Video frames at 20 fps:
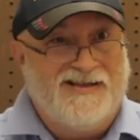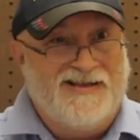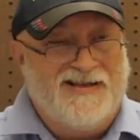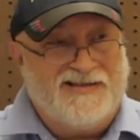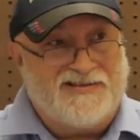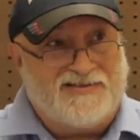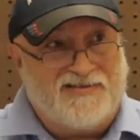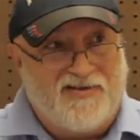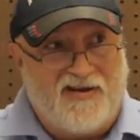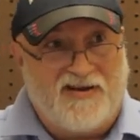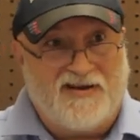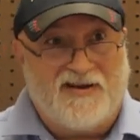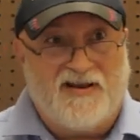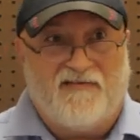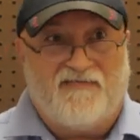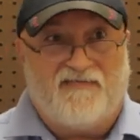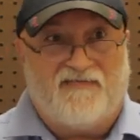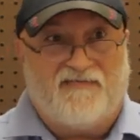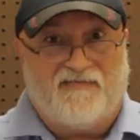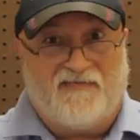It's not
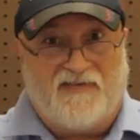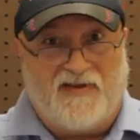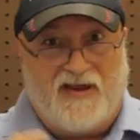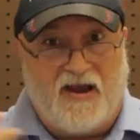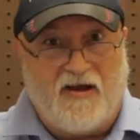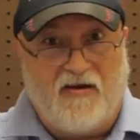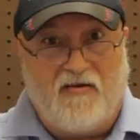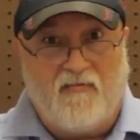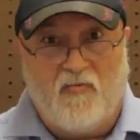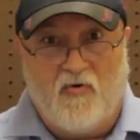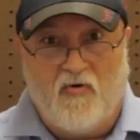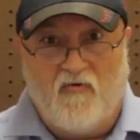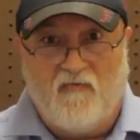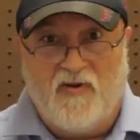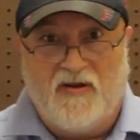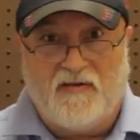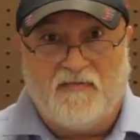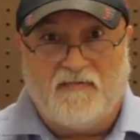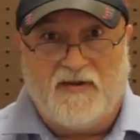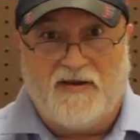enough air
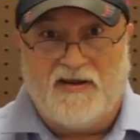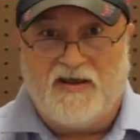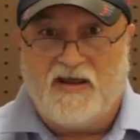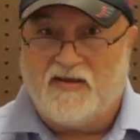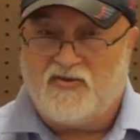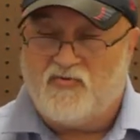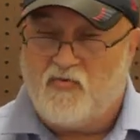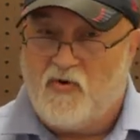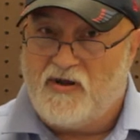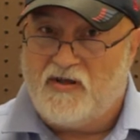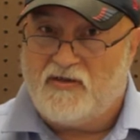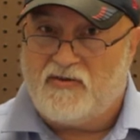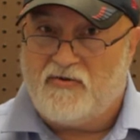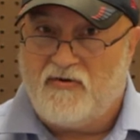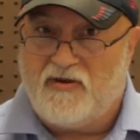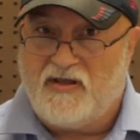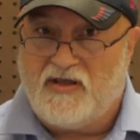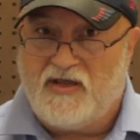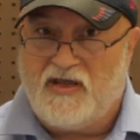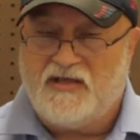movement, and you get 20 or
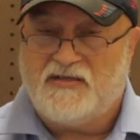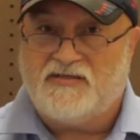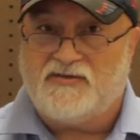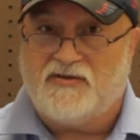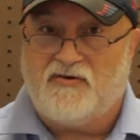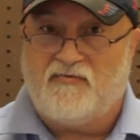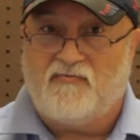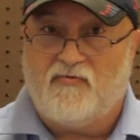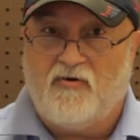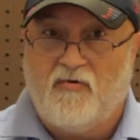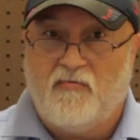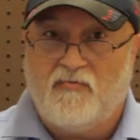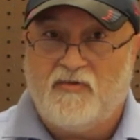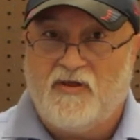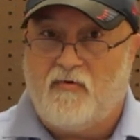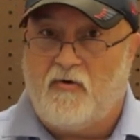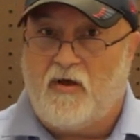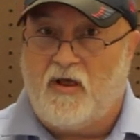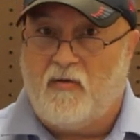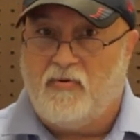30 kids in a room,
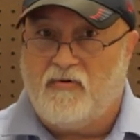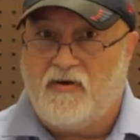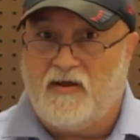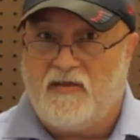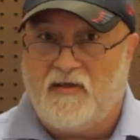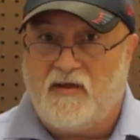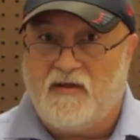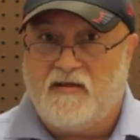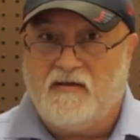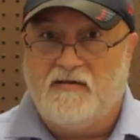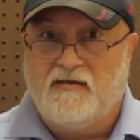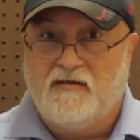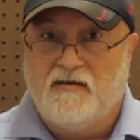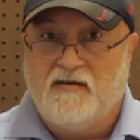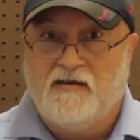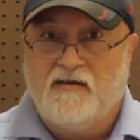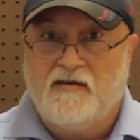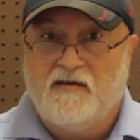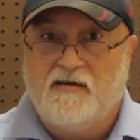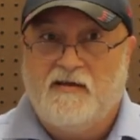they're all breathing,
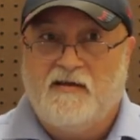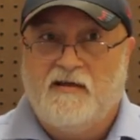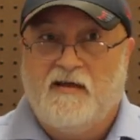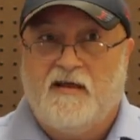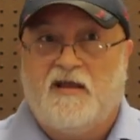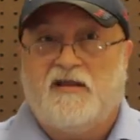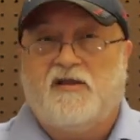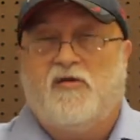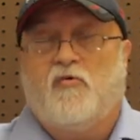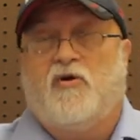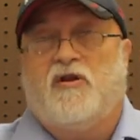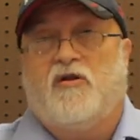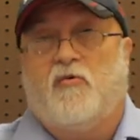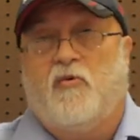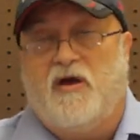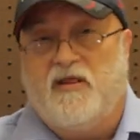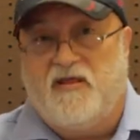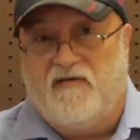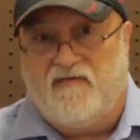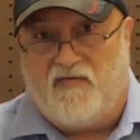and you wonder
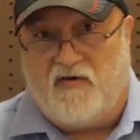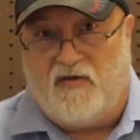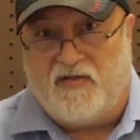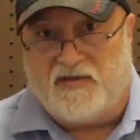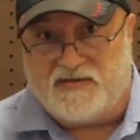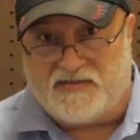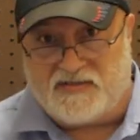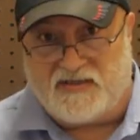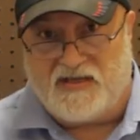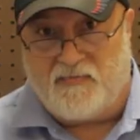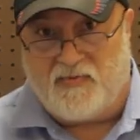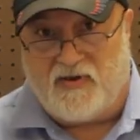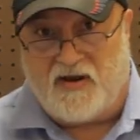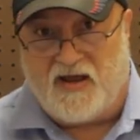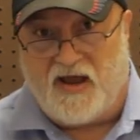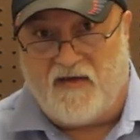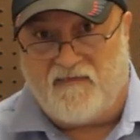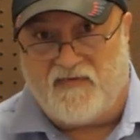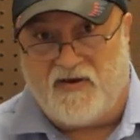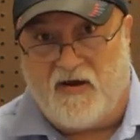why they're falling asleep in a
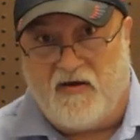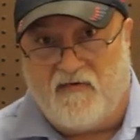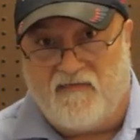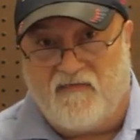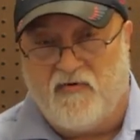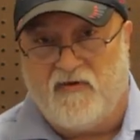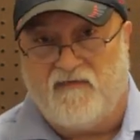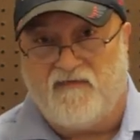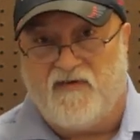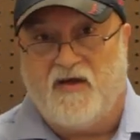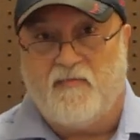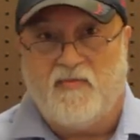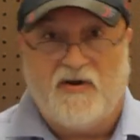half an hour, 45